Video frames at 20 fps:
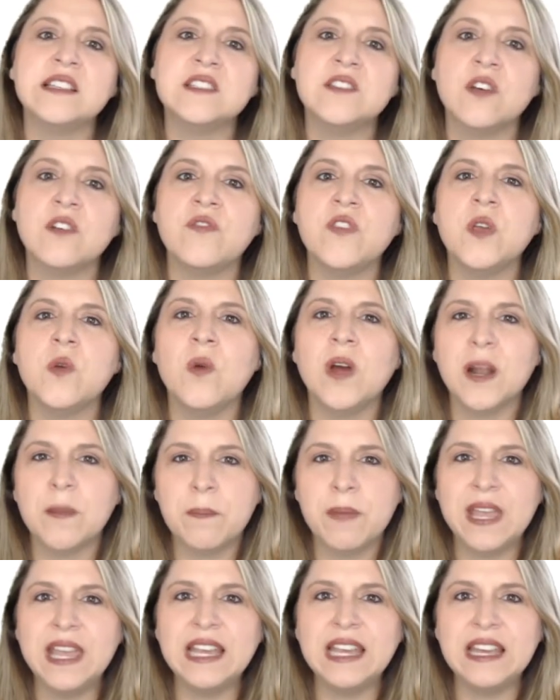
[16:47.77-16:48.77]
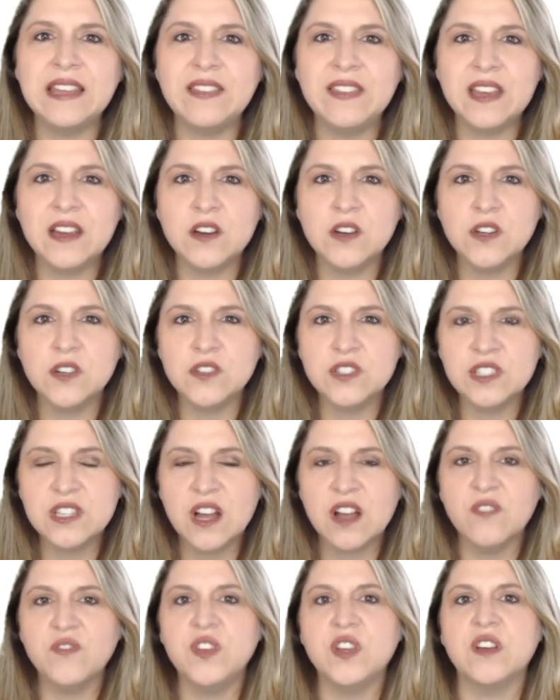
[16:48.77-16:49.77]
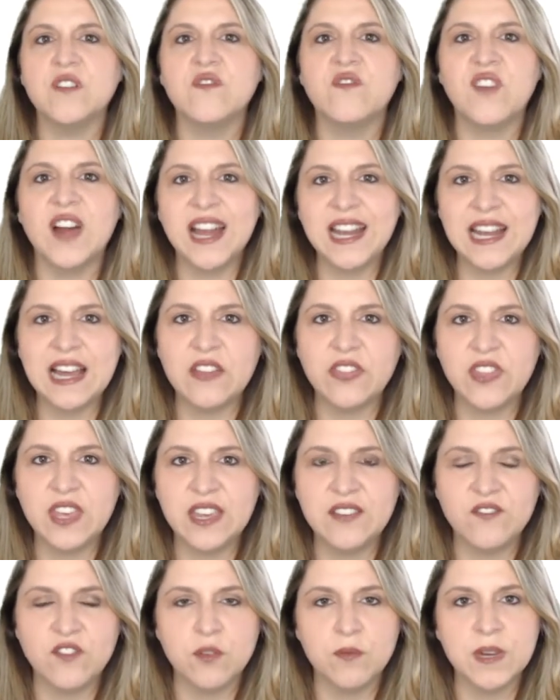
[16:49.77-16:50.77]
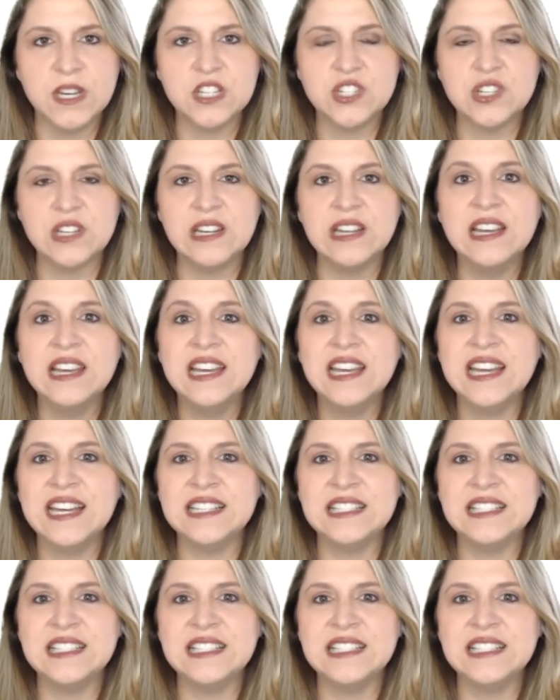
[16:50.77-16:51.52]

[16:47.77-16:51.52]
So if you want to peek in there yourself, you can find out the information.